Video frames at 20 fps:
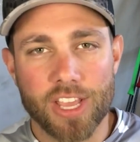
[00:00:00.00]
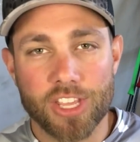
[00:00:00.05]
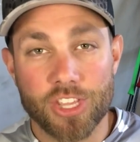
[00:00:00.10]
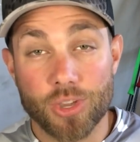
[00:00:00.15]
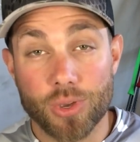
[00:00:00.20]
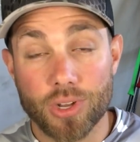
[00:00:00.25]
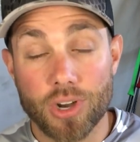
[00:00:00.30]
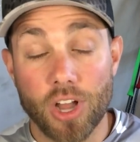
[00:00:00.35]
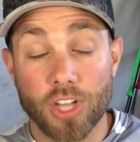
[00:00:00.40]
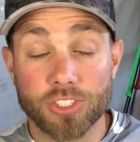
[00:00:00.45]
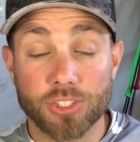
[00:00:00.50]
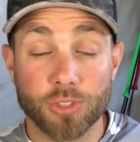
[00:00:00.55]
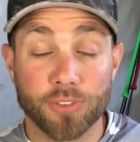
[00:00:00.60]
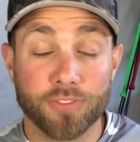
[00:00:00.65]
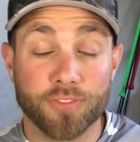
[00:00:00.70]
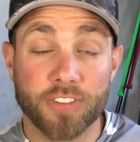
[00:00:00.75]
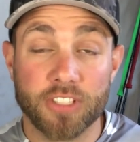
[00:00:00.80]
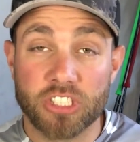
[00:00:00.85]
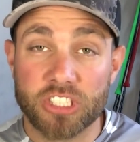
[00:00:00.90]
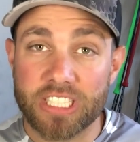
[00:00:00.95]
You can also
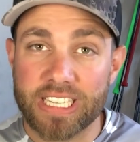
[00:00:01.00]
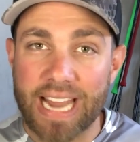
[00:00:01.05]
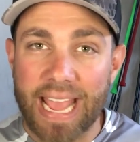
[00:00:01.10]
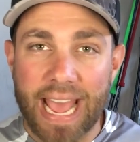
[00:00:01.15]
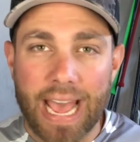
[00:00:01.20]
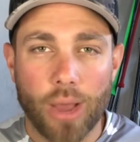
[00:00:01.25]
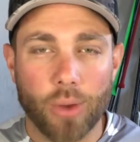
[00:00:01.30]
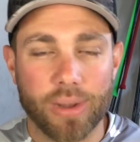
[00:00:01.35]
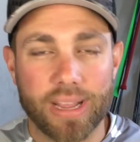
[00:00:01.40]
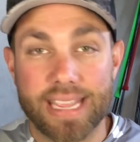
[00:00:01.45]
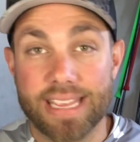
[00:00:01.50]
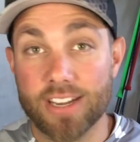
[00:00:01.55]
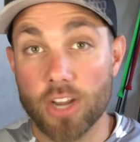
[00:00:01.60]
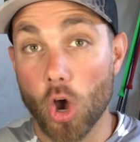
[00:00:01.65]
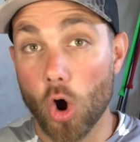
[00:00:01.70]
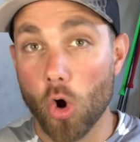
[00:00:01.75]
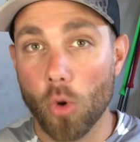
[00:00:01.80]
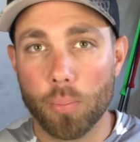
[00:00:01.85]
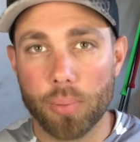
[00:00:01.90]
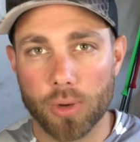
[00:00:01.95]
fish it out in
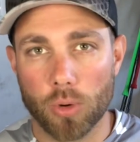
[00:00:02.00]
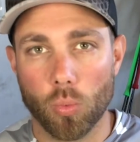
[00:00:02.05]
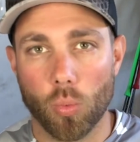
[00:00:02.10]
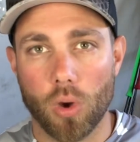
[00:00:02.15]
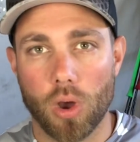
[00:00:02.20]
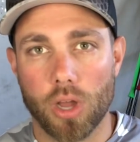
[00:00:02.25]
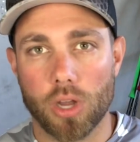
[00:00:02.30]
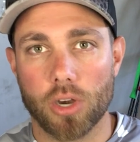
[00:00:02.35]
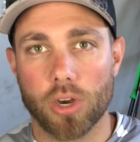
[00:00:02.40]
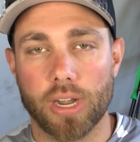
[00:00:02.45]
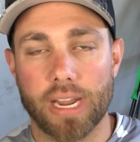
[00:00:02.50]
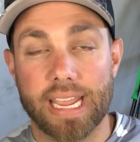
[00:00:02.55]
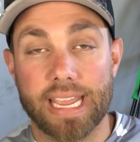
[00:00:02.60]
open water